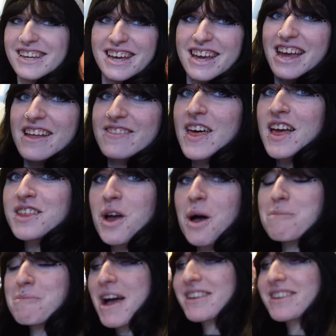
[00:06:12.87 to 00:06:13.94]
Everywhere That's
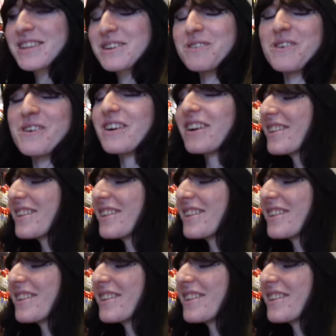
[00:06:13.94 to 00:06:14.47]
I go. Mascot.